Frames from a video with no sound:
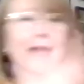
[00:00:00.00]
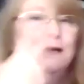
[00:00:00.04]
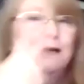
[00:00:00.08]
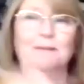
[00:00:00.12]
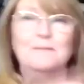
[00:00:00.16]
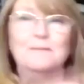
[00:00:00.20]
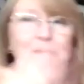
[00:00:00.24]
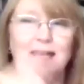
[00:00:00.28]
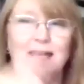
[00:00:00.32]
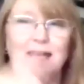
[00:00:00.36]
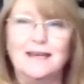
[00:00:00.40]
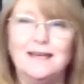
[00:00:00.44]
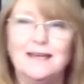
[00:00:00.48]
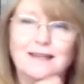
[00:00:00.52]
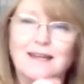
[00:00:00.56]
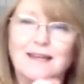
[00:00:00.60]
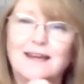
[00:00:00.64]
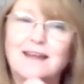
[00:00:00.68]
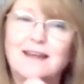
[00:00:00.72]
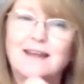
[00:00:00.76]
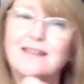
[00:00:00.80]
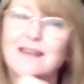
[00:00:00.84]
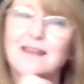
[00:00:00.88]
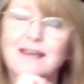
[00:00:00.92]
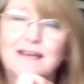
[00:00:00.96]
me that i
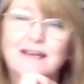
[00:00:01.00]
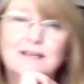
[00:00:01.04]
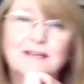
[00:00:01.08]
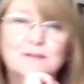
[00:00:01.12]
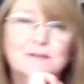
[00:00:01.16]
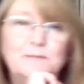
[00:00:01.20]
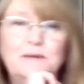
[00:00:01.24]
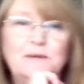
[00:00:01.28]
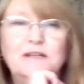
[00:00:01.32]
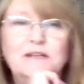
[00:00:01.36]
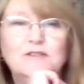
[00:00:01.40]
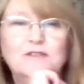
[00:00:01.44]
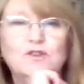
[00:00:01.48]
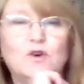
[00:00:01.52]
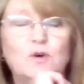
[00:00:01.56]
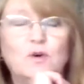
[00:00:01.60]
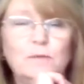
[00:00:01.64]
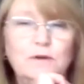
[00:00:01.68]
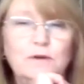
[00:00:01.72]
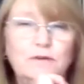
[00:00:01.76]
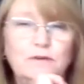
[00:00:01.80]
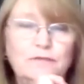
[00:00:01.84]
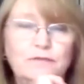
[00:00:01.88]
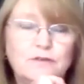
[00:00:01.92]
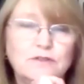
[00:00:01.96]
think has been
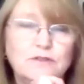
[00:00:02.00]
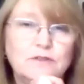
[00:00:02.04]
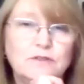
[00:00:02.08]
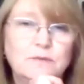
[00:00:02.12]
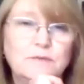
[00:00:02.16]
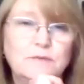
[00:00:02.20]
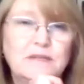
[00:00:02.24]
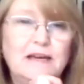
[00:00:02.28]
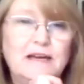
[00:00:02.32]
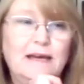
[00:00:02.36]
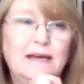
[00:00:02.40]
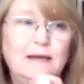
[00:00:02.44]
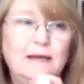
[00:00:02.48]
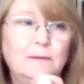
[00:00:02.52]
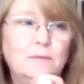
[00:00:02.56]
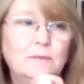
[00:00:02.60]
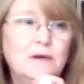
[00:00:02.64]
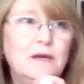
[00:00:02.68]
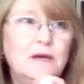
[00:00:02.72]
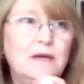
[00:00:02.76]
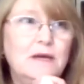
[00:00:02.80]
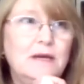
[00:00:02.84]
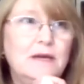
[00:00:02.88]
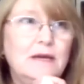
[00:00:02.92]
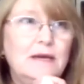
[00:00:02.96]
dormant for some time
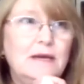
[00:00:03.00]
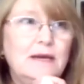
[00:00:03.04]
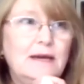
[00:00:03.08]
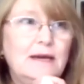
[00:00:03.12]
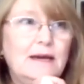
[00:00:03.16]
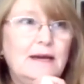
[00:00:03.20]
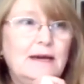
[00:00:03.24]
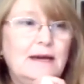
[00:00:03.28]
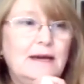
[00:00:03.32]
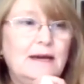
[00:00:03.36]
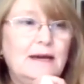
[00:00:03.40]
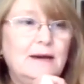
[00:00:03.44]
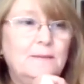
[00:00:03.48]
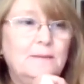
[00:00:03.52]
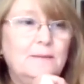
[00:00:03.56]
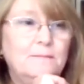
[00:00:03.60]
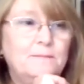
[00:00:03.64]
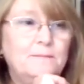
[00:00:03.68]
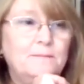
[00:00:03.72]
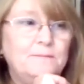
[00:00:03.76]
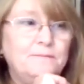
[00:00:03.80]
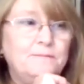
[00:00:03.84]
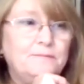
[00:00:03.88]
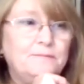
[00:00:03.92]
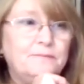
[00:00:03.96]

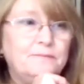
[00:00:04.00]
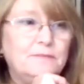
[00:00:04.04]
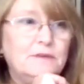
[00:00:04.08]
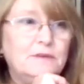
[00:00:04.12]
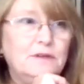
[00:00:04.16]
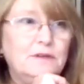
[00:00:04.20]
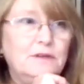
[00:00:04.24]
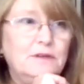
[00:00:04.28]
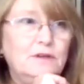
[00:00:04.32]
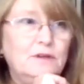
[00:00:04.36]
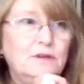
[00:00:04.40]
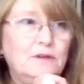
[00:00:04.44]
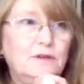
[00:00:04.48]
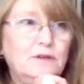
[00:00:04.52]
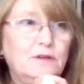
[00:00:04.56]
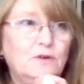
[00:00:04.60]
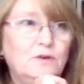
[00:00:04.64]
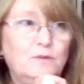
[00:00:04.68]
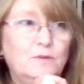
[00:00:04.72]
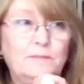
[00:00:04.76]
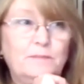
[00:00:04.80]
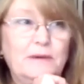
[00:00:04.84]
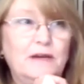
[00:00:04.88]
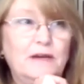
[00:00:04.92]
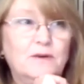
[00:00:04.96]
um, you know,
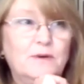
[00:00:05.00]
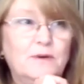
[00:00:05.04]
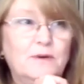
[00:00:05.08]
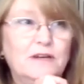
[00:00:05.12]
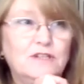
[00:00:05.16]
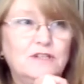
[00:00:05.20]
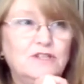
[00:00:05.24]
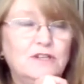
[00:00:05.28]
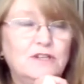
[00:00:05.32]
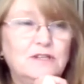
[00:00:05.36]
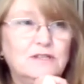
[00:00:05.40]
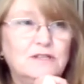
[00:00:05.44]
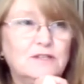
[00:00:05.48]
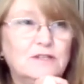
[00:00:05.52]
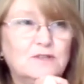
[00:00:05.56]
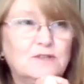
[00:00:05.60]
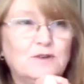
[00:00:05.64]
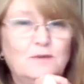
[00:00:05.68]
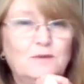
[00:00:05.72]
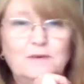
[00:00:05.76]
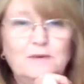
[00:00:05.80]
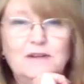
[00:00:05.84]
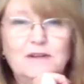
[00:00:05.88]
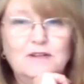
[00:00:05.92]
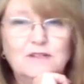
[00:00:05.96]
big questions. It's all
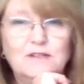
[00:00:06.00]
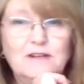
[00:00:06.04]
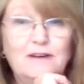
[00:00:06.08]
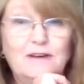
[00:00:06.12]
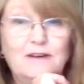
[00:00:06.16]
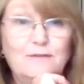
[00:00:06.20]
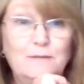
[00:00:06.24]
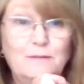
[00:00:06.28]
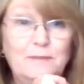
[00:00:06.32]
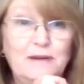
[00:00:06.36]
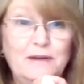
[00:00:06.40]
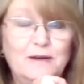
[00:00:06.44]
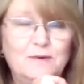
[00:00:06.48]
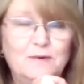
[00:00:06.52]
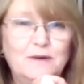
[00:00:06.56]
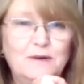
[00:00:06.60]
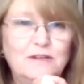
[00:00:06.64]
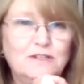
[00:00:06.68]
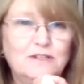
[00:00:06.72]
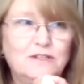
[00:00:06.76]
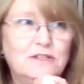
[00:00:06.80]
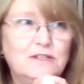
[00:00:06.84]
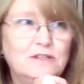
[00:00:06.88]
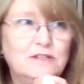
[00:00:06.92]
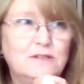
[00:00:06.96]
well and good having big
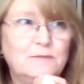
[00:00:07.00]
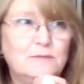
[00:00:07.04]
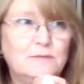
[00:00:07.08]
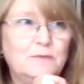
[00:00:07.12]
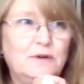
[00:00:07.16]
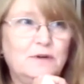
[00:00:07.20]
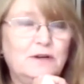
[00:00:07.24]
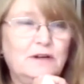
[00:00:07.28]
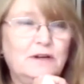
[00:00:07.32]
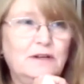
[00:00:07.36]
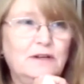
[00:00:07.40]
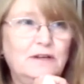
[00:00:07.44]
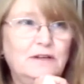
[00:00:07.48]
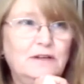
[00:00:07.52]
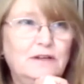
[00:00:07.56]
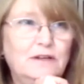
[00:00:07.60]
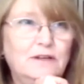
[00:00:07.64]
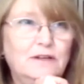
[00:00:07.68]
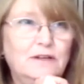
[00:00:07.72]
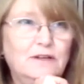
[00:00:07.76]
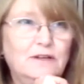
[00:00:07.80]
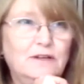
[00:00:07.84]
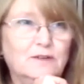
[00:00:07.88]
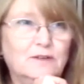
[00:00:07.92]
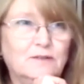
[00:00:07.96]
questions, but
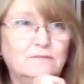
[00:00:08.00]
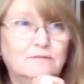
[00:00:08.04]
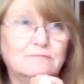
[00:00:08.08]
you know,